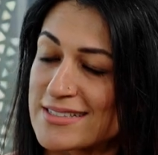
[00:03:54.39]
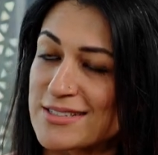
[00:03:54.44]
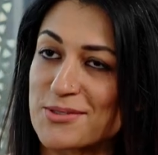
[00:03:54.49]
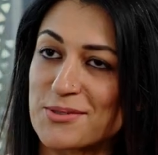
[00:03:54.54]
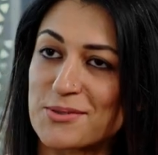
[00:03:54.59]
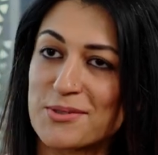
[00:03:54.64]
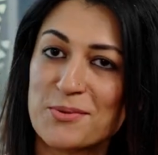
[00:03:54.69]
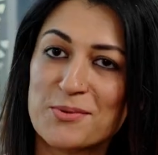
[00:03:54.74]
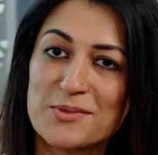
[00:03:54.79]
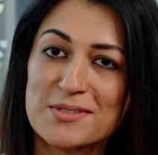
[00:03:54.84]

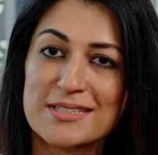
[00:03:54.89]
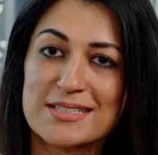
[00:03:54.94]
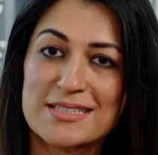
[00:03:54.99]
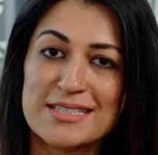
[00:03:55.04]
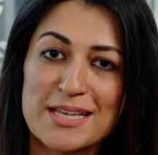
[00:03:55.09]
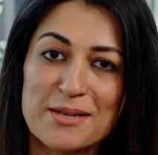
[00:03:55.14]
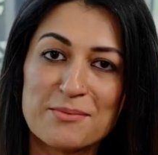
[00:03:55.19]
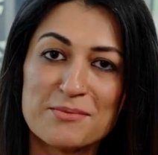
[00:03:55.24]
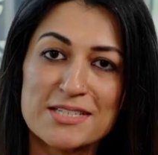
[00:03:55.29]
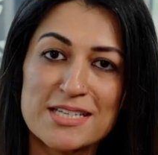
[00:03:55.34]
So it was the
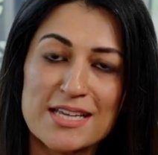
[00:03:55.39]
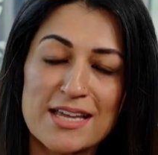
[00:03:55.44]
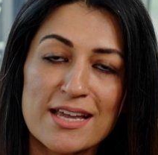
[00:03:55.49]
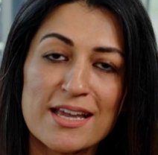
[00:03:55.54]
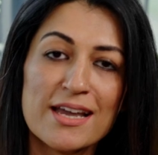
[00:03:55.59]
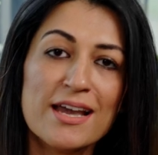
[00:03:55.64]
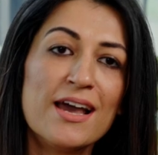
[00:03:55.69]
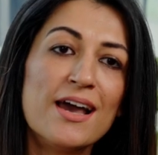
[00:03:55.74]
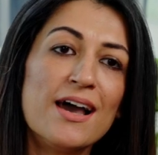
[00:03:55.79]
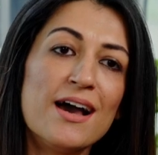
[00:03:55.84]
same
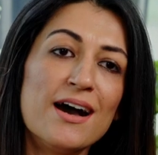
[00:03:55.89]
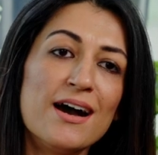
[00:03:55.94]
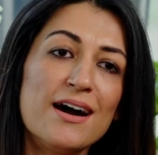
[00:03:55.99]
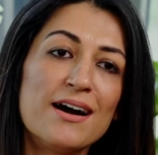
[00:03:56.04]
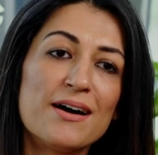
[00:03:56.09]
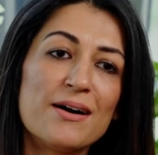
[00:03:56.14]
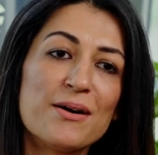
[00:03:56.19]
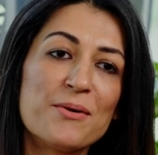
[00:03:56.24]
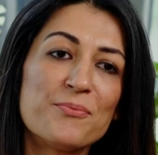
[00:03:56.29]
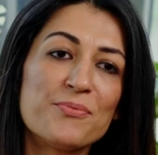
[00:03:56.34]
day,
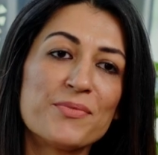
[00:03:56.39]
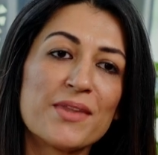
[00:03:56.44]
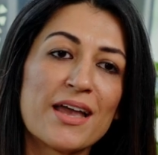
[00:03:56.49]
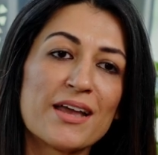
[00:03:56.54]
um,